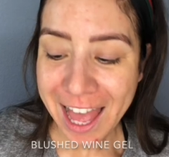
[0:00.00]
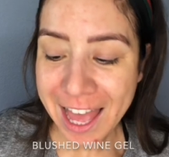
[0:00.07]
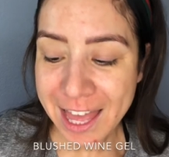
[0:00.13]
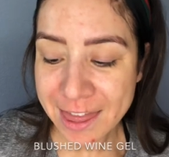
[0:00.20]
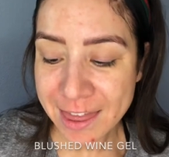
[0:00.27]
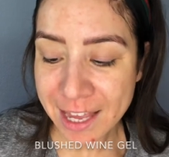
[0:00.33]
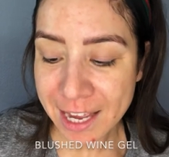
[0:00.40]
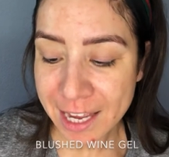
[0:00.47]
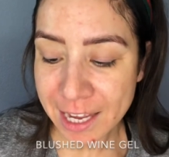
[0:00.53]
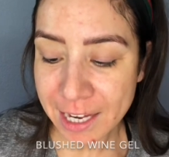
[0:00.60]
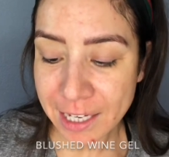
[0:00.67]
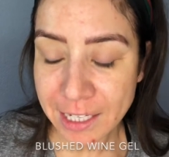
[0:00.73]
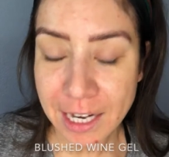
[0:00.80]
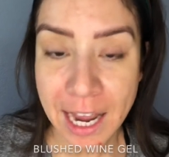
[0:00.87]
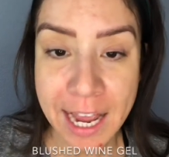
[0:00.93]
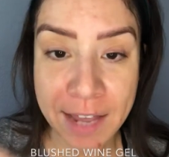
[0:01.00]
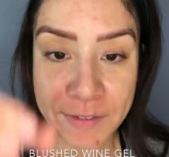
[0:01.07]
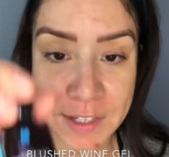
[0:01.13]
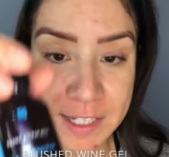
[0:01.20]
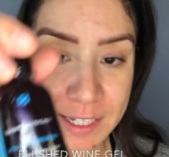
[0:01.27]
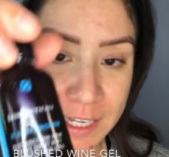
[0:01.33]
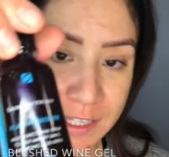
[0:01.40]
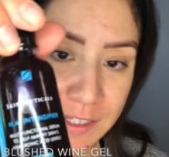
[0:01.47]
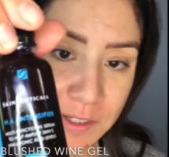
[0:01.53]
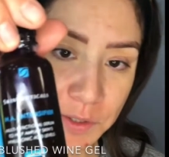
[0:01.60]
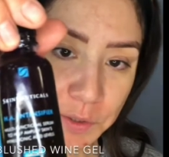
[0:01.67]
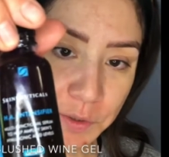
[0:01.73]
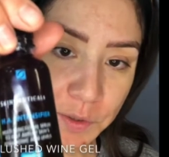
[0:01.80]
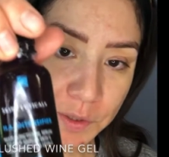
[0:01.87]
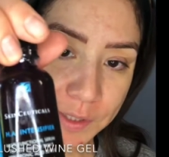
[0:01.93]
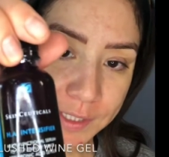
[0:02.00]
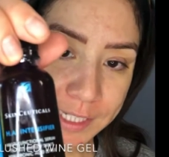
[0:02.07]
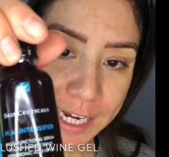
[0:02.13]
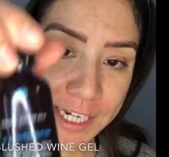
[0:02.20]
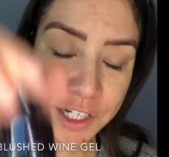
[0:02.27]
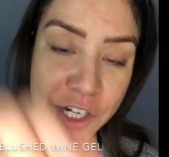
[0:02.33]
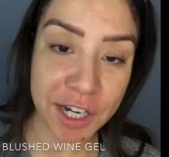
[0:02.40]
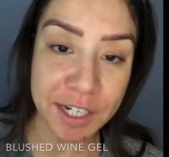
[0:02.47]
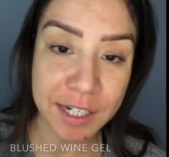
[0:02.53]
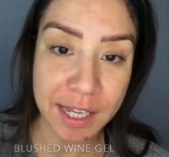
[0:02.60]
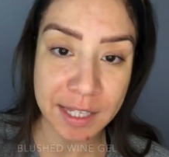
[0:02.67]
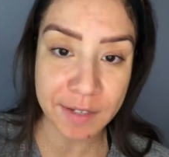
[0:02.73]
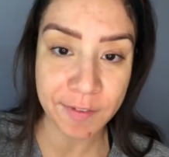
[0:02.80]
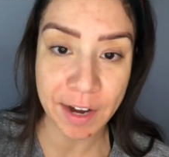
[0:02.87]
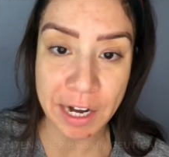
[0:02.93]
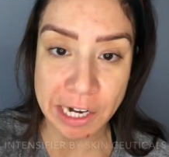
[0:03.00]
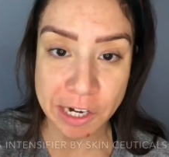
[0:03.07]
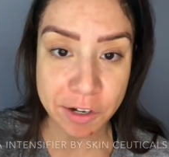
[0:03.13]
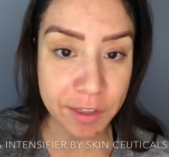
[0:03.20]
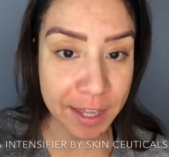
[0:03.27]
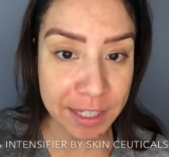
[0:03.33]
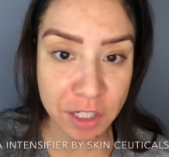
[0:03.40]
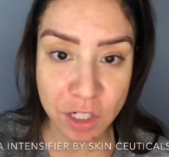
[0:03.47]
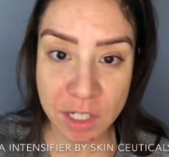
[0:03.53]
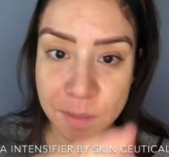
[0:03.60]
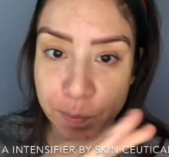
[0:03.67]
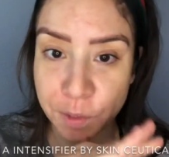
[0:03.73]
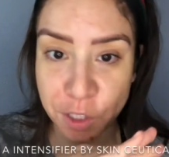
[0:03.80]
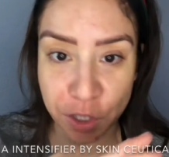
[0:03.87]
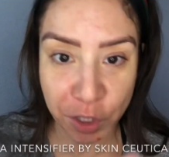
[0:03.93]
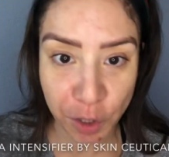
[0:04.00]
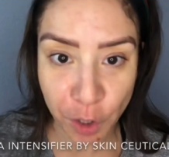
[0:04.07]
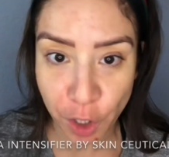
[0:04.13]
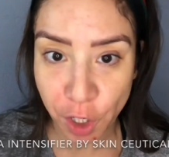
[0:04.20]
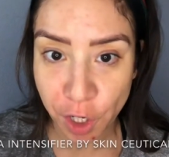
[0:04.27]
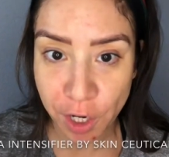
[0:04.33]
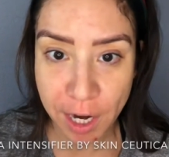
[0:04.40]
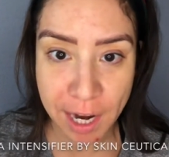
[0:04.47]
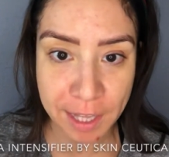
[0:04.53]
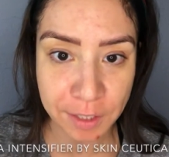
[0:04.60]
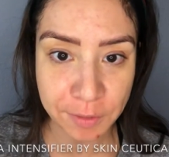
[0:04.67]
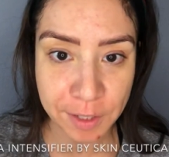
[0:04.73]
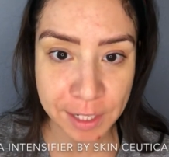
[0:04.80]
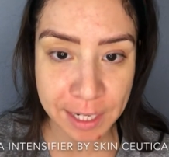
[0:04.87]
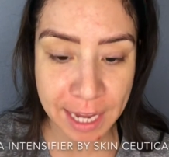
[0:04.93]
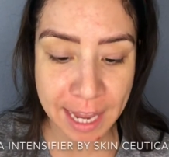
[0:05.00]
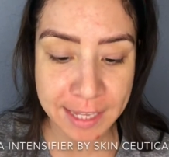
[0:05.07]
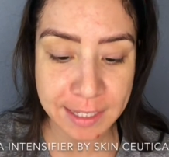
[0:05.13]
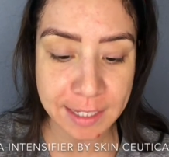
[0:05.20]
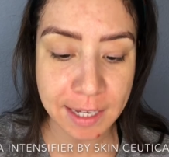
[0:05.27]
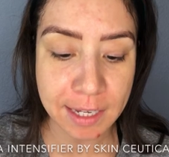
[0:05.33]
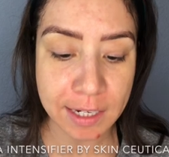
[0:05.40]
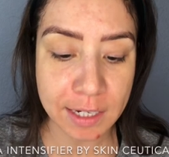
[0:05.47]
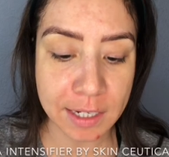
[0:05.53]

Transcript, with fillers: and then I have the SkinCeuticals HA Intensifier. That's just pure hyaluronic acid.